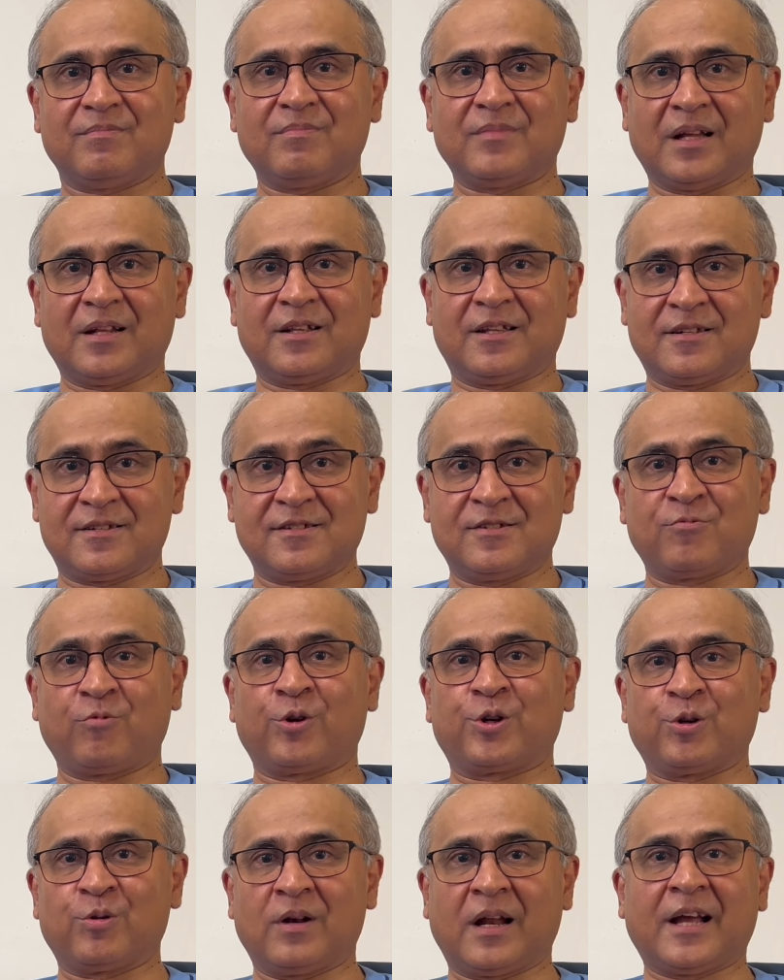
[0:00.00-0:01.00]
that this is
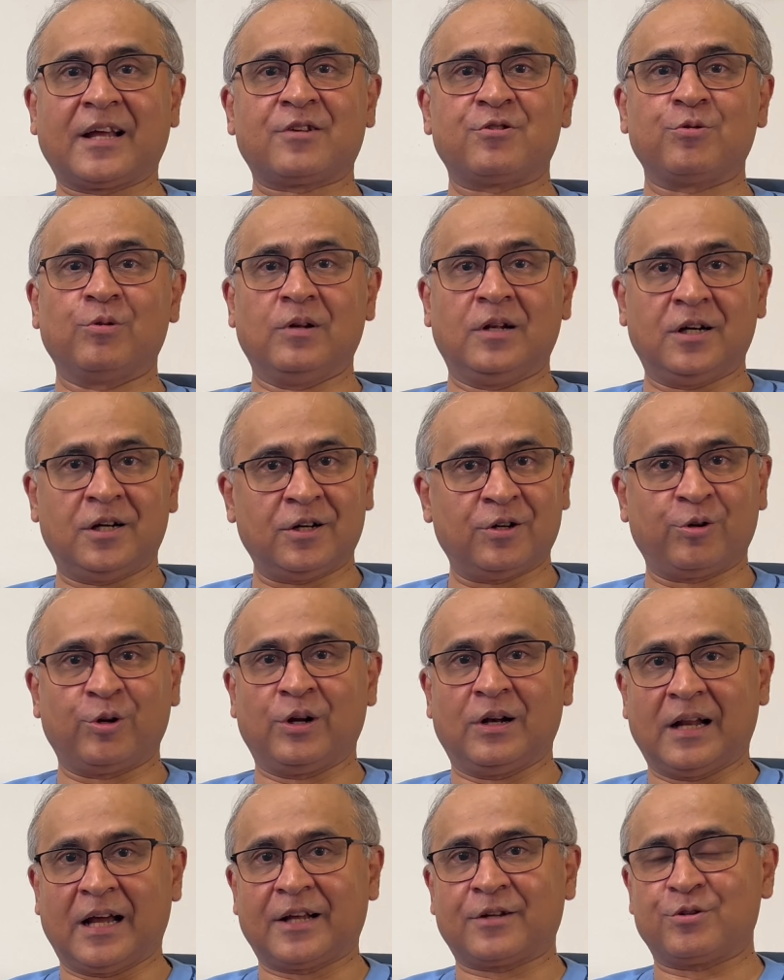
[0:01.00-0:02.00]
what you'd like to learn or
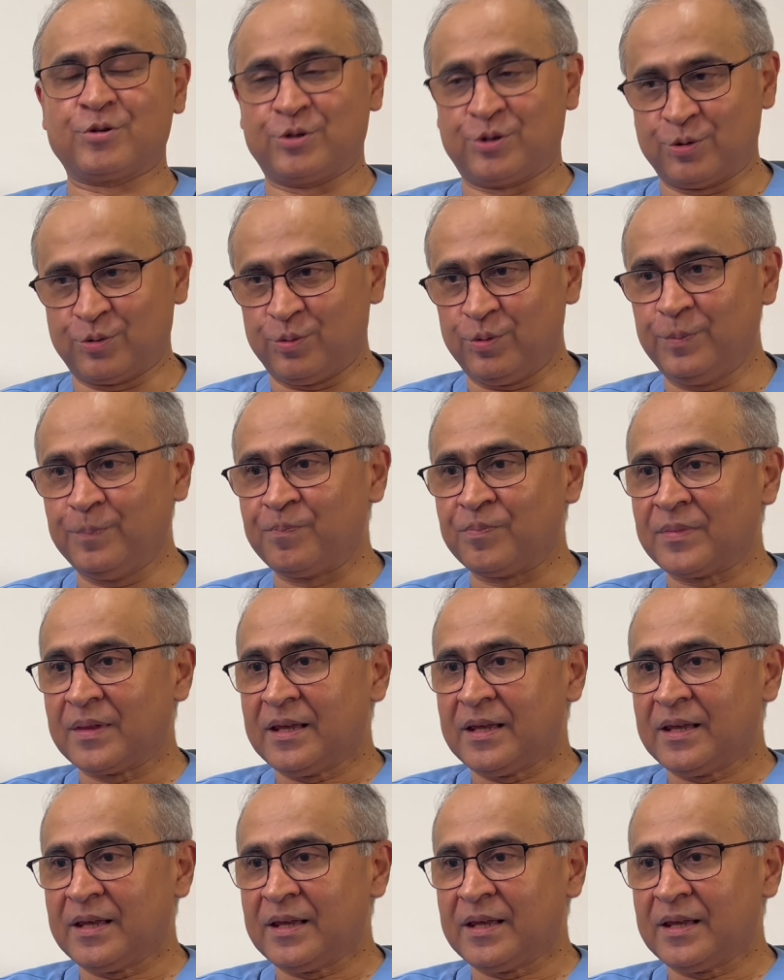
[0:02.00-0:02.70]
you'd like to do.